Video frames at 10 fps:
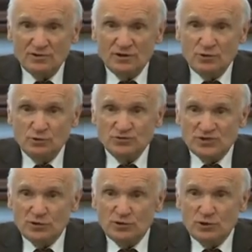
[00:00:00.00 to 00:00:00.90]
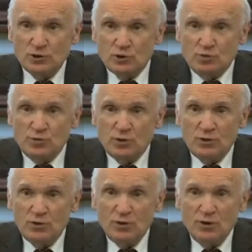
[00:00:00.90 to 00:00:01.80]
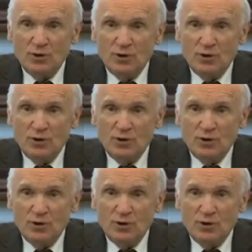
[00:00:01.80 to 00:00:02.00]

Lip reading: when I donate money